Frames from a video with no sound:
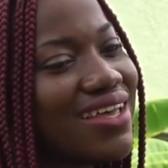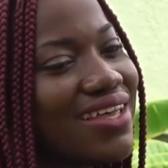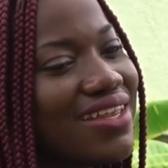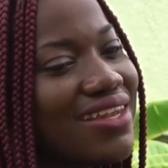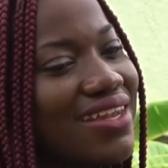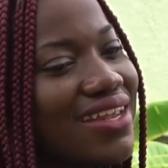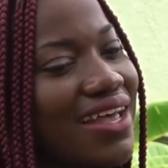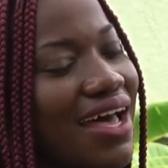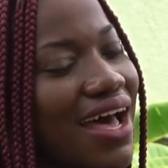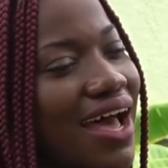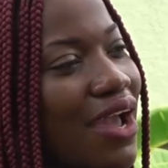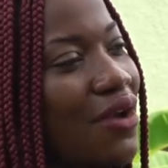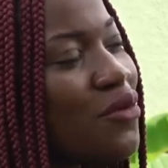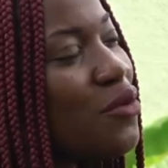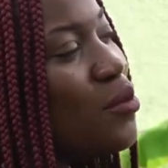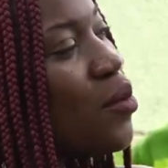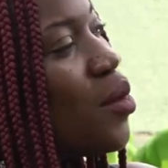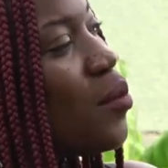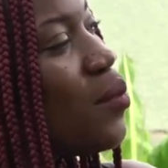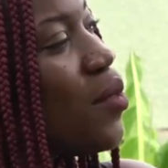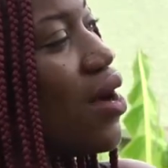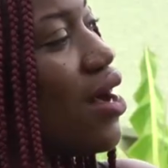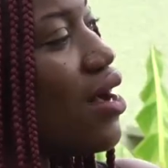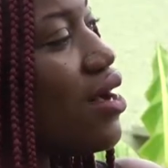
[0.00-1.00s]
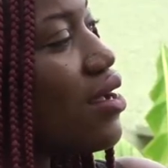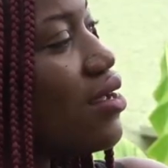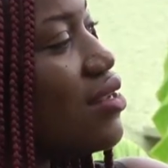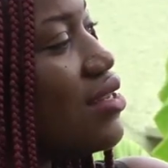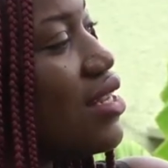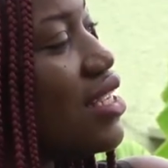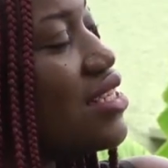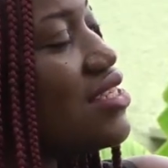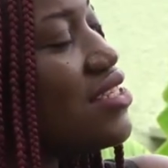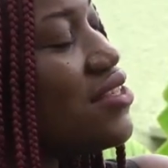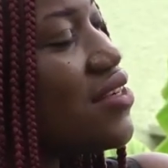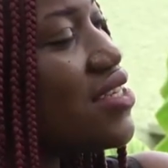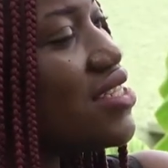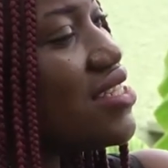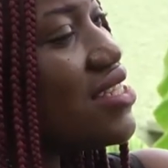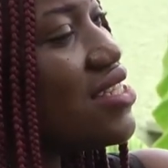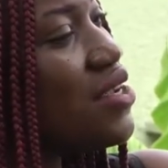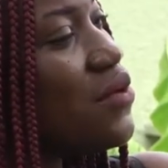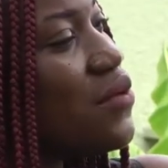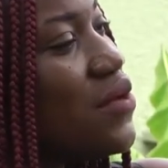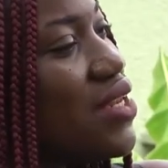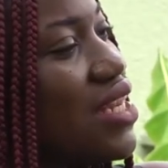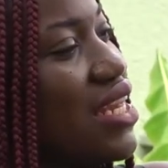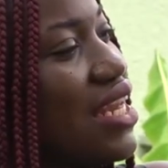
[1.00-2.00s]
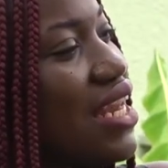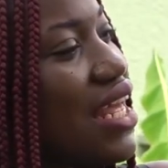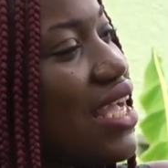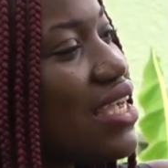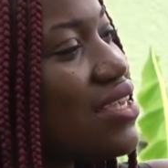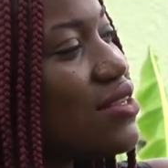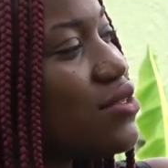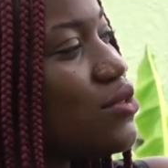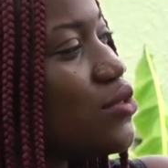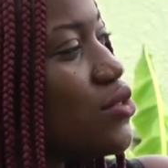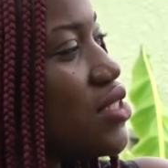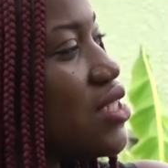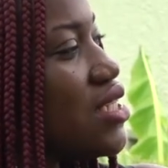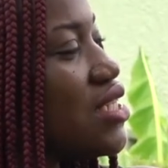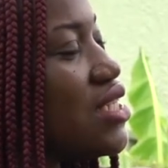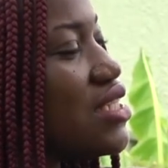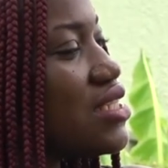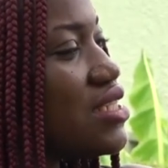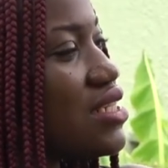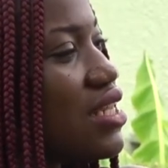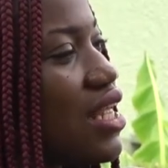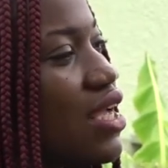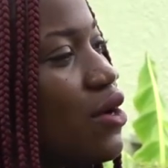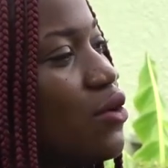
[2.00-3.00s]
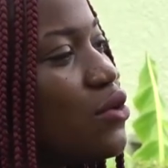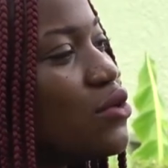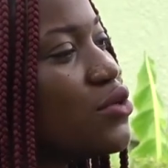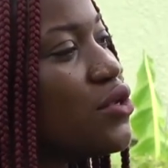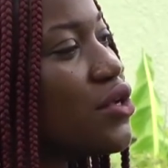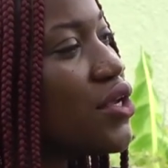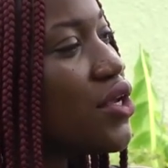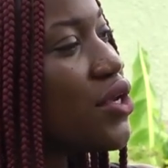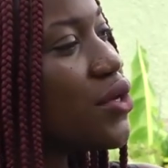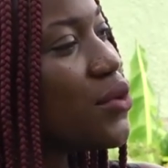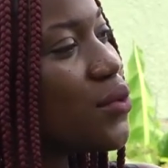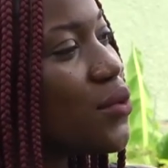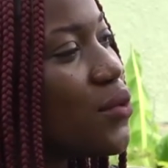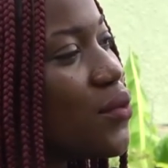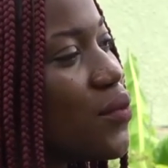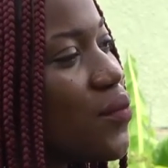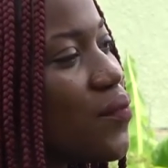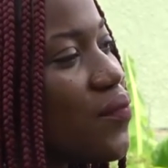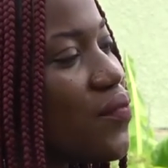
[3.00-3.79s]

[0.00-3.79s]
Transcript: And I remember Nigerians, they really like using this line, Odoyo.